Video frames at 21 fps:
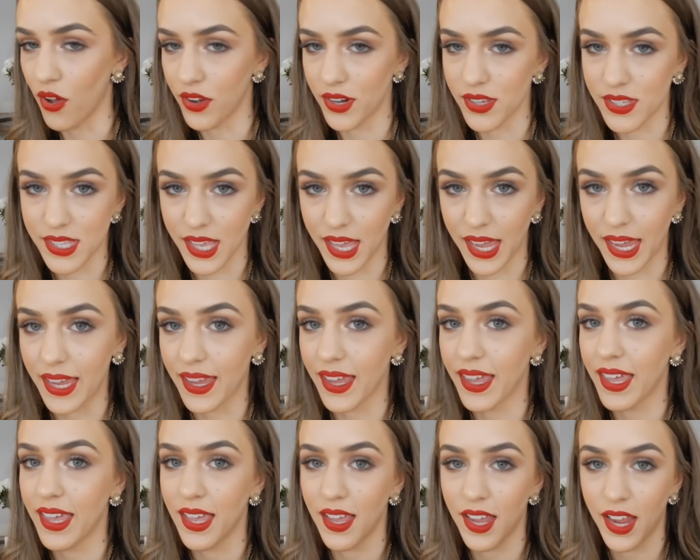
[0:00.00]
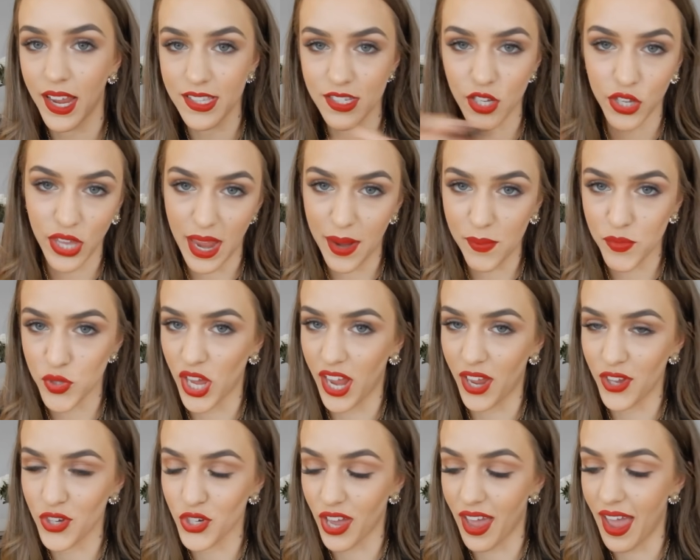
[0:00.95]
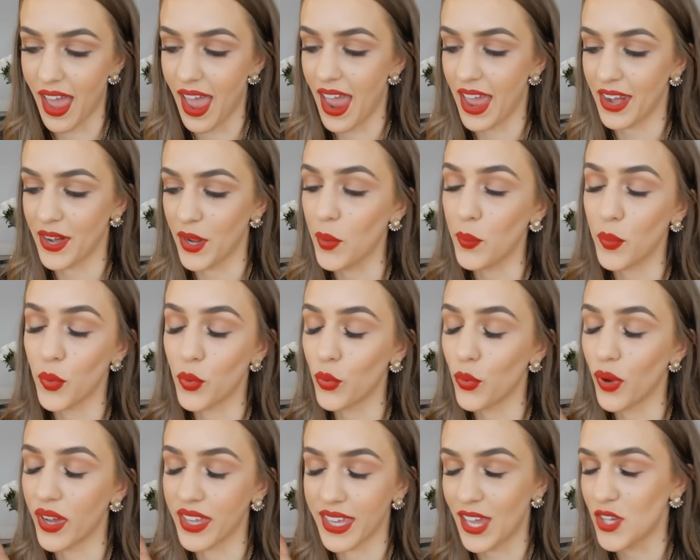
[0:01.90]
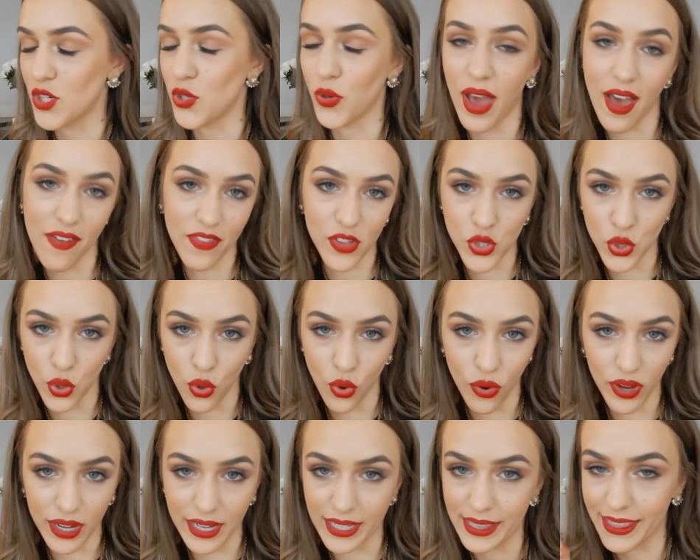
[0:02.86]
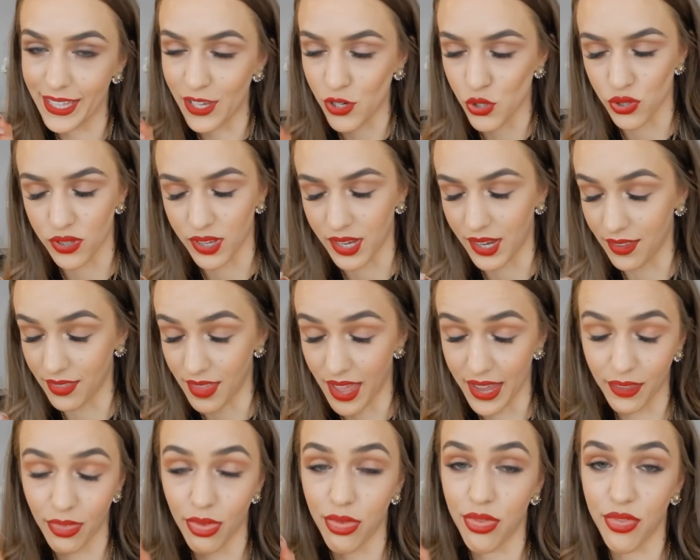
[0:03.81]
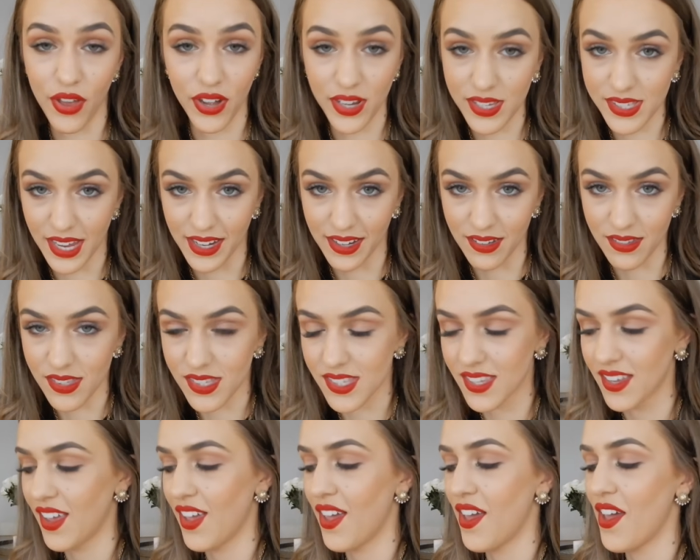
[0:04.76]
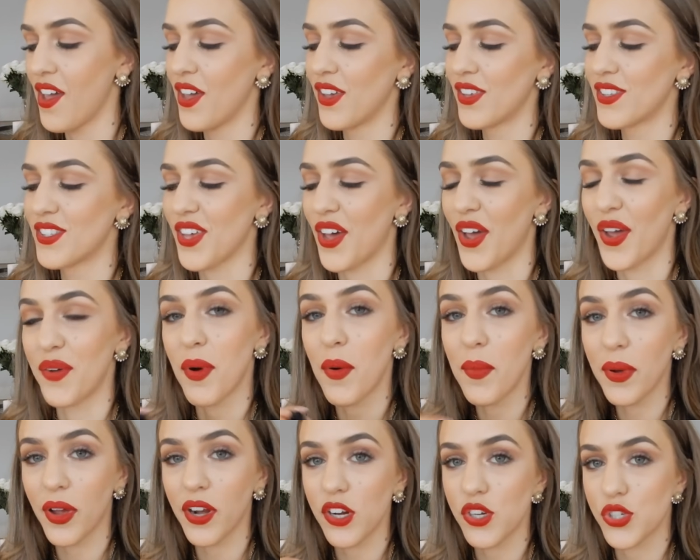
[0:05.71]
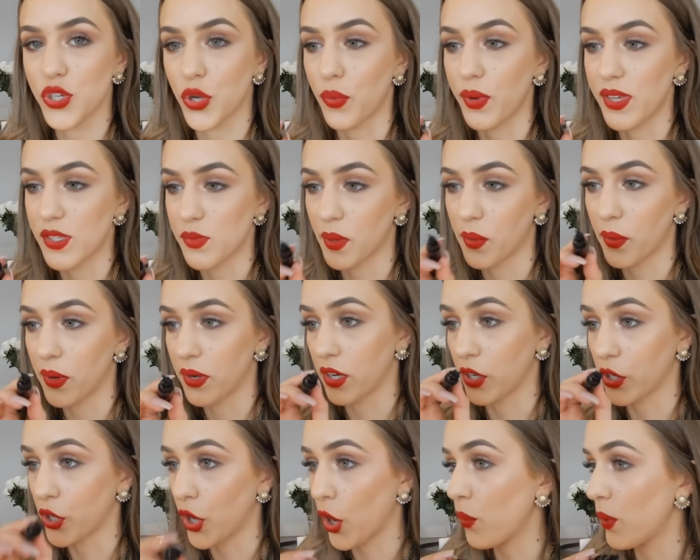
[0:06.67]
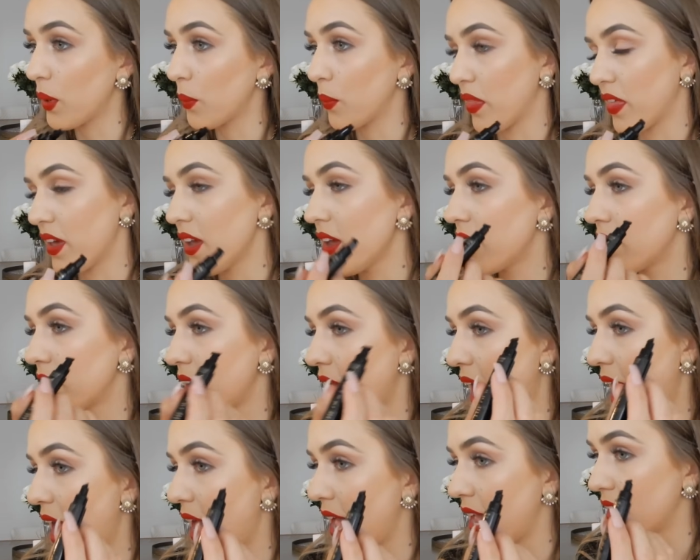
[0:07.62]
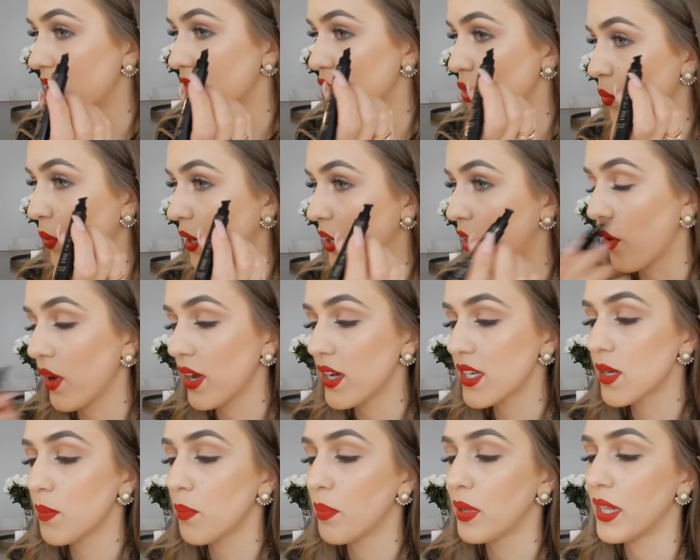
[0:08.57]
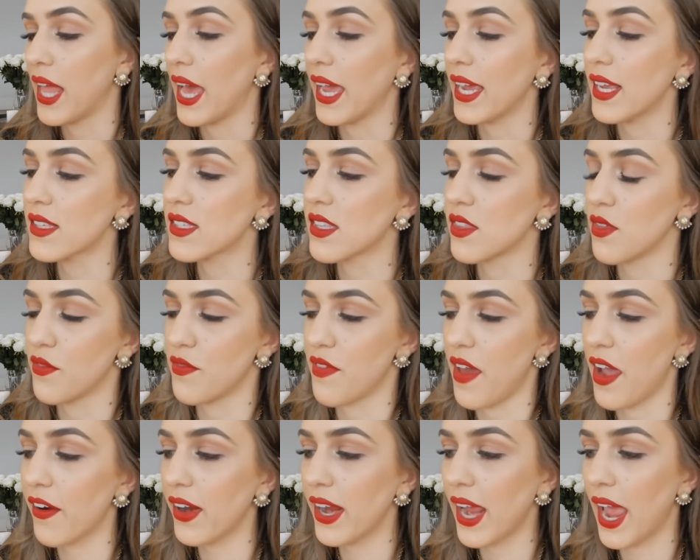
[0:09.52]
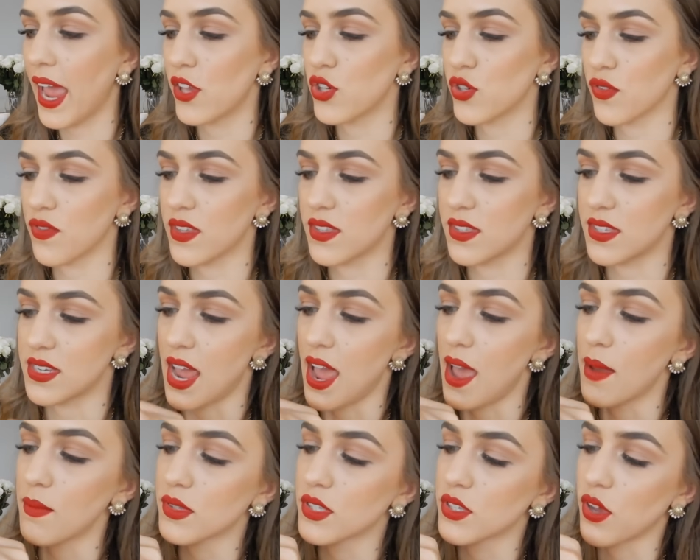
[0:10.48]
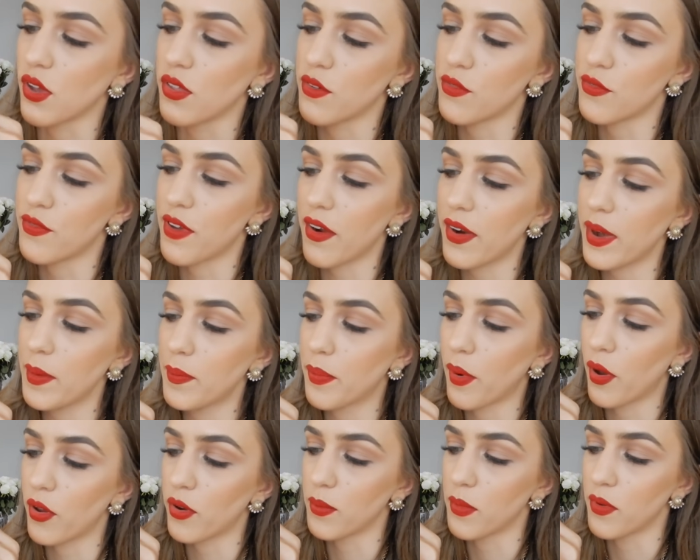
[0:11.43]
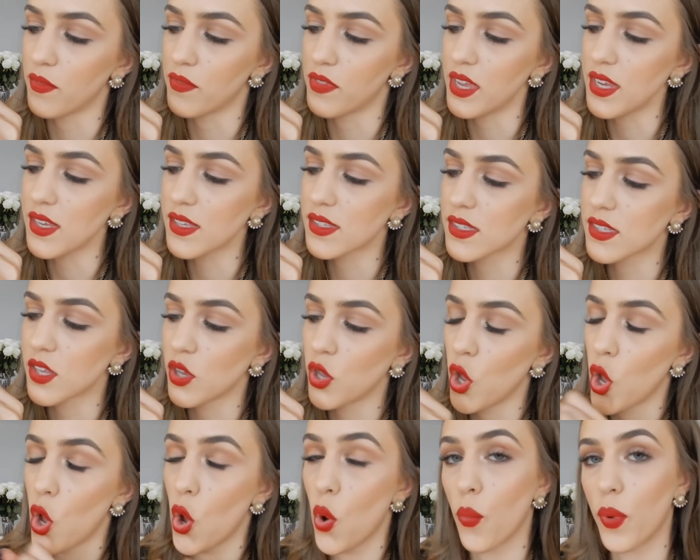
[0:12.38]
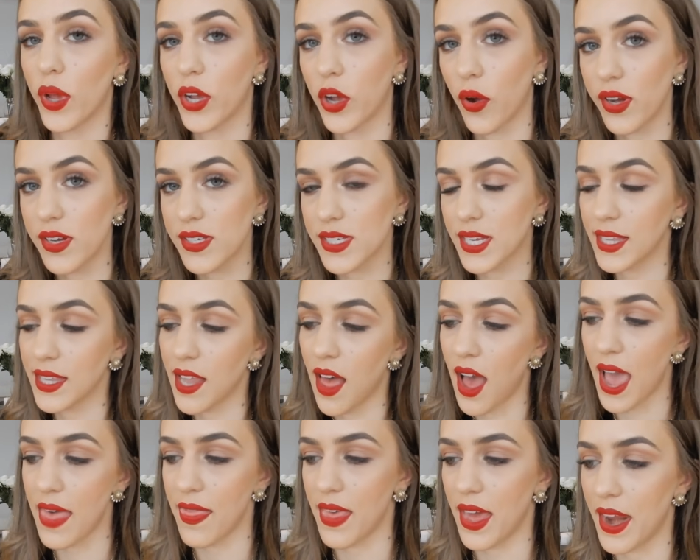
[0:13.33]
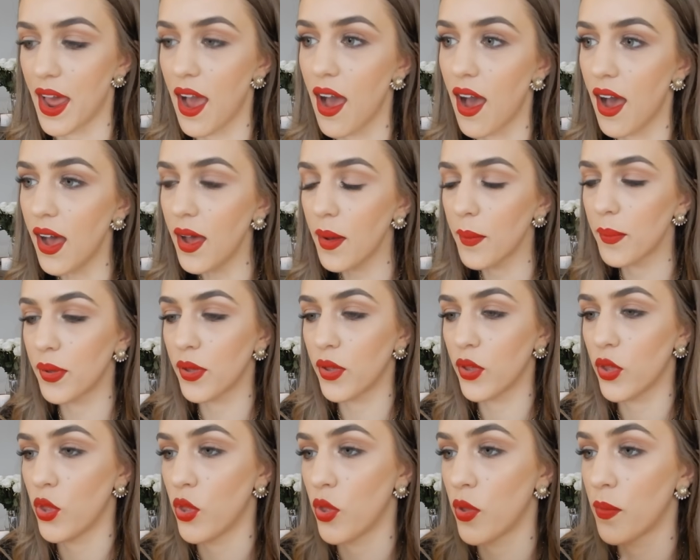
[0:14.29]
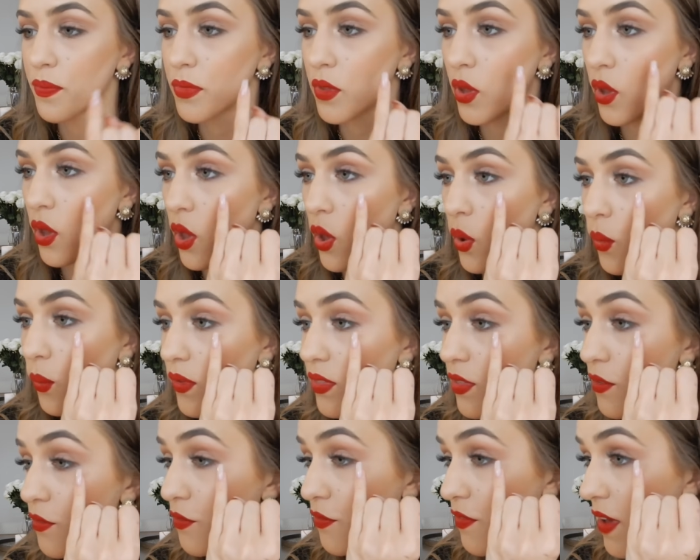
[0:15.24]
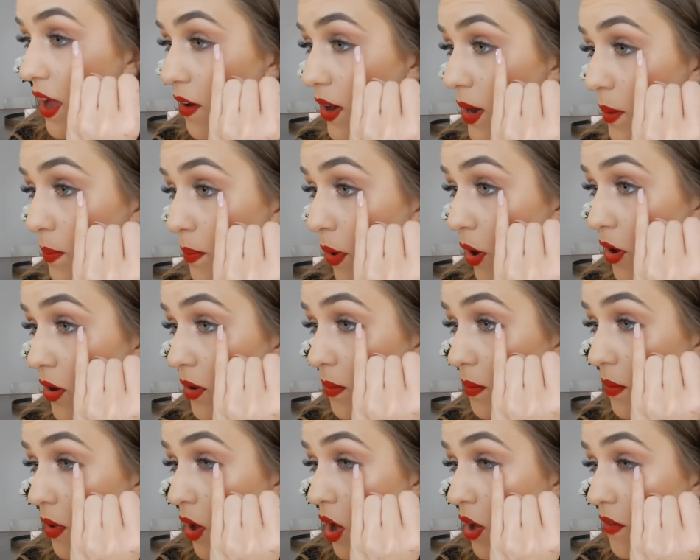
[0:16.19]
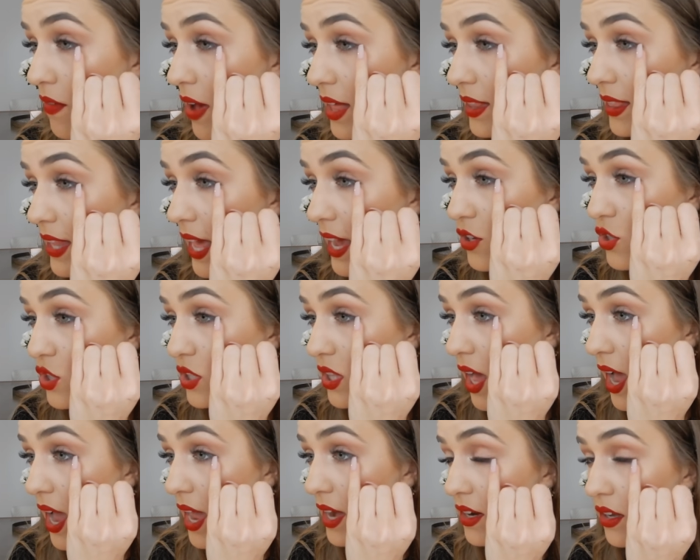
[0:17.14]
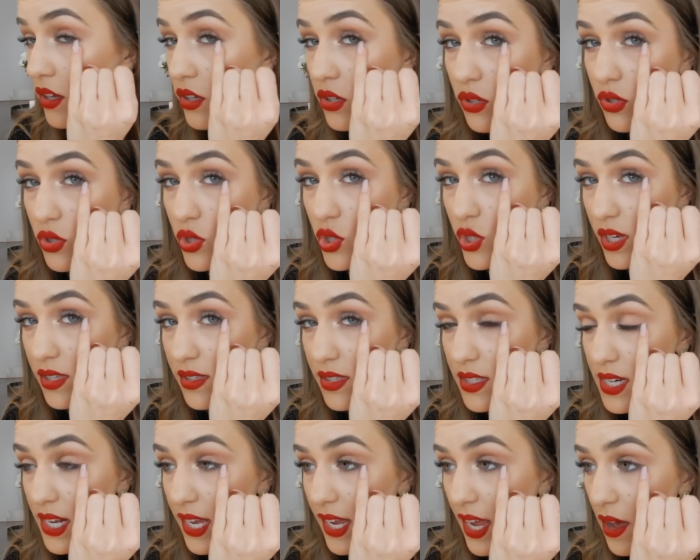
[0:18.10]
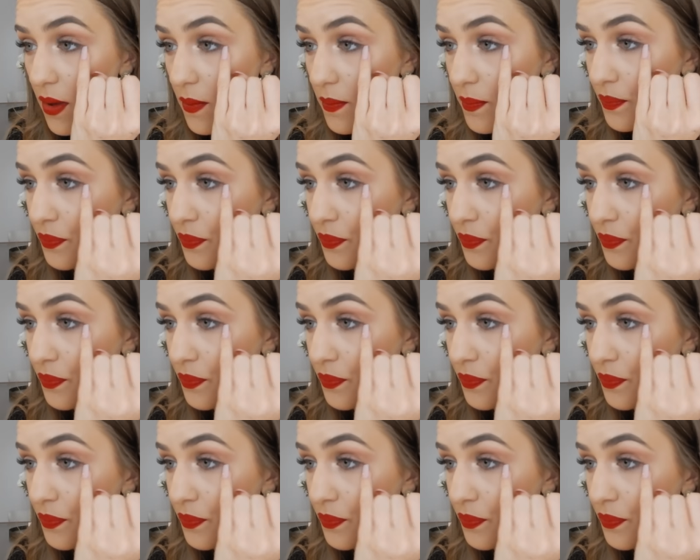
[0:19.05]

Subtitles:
Honestly, it's a game changer, and it will get you out the door literally in like 30 seconds. So what we're going to do is we're going to go in with it, and we're going to place the very edge of the stamp, so the very bottom of this, we're going to line that up with the very bottom of our lash line just here.